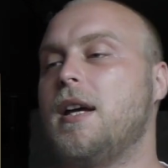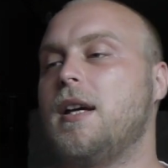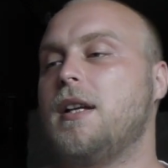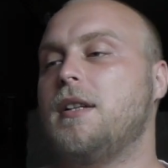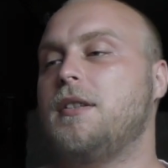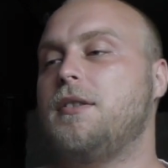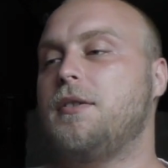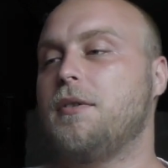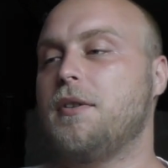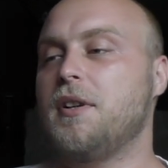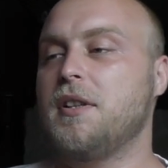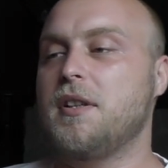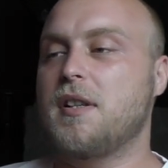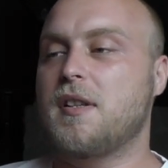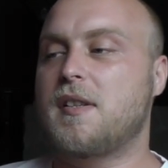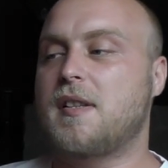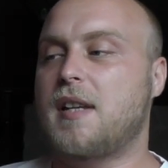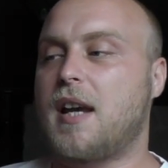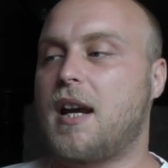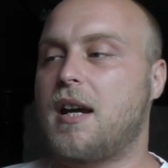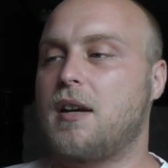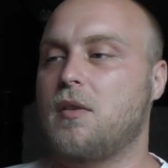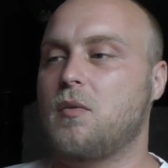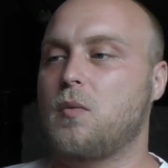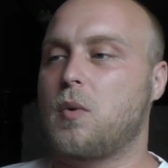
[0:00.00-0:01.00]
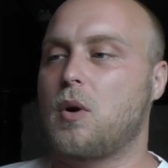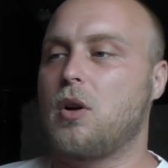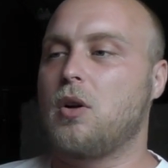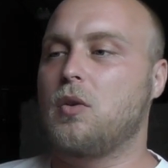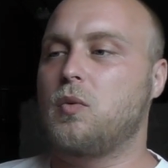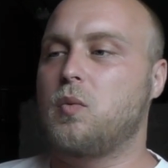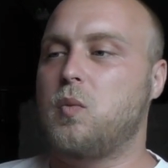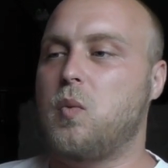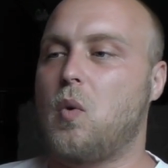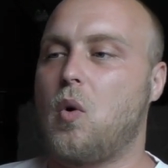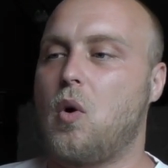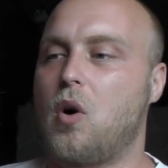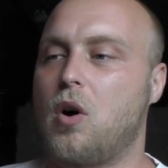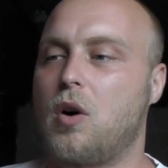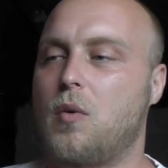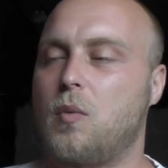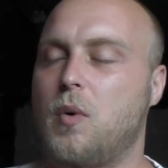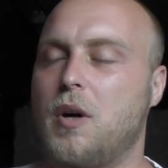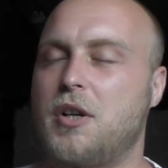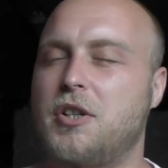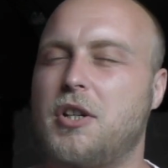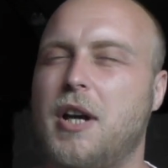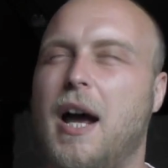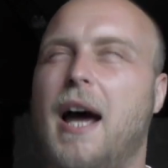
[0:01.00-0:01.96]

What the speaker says: during the Second World War, which